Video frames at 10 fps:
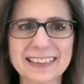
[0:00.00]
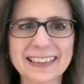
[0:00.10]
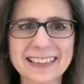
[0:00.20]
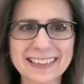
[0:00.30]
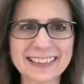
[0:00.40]

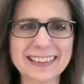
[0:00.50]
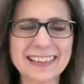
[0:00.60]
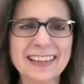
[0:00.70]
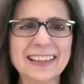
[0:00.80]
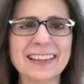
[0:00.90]

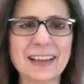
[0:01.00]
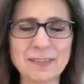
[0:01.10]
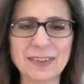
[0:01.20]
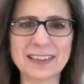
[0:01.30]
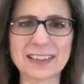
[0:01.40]
I'm
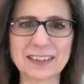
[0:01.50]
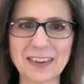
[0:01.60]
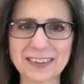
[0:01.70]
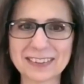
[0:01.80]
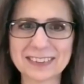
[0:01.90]
finding it
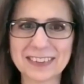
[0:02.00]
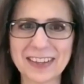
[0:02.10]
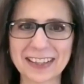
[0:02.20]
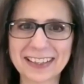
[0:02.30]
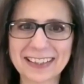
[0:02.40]
hard to talk.